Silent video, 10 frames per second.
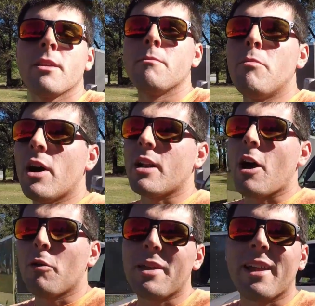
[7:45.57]
But I
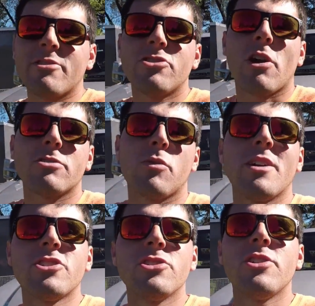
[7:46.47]
hope that answers y'all's
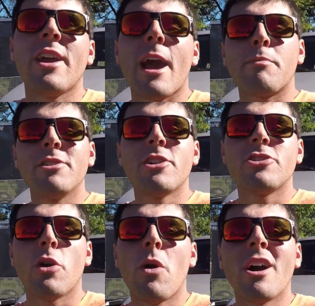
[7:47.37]
questions today. I appreciate
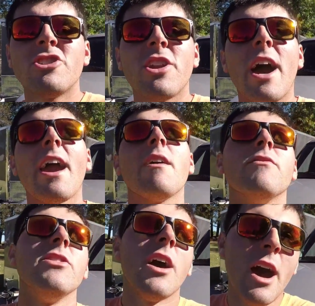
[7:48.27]
y'all watching. I have
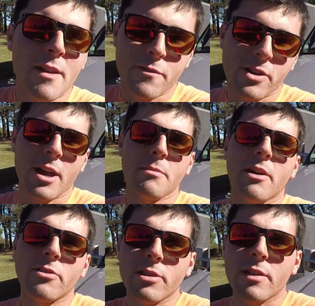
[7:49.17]
not forgot
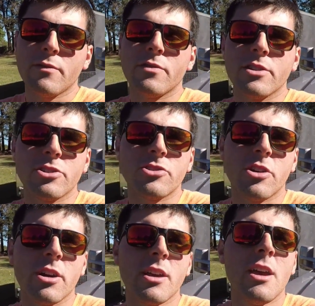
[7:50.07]
about the lift for this
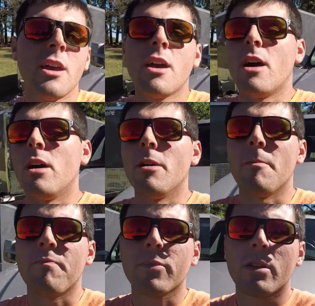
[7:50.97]
truck.
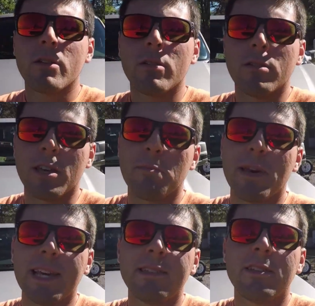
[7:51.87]
The
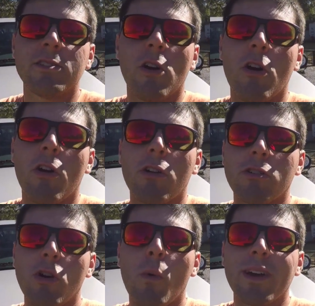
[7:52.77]
pieces are
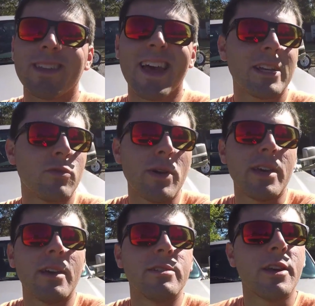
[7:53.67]
going next
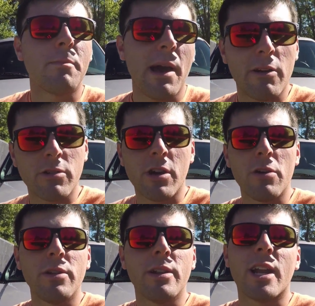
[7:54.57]
weekend to get powder
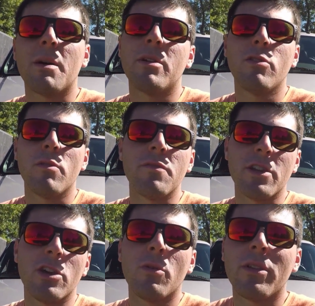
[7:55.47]
coated, and I'm going to do a
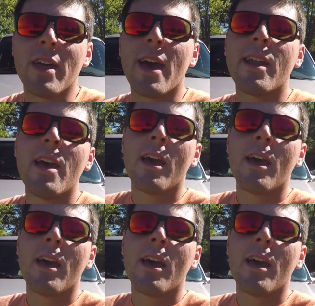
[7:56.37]
video on that.